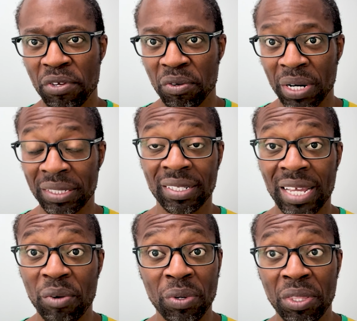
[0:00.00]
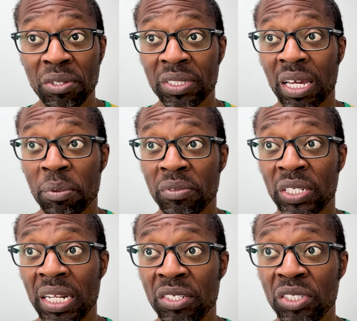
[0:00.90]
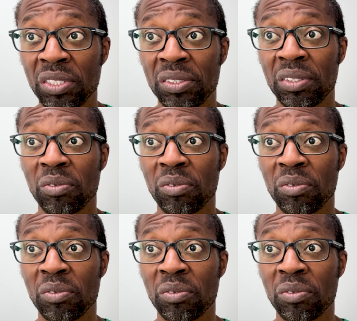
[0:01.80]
you resonate with those type of challenges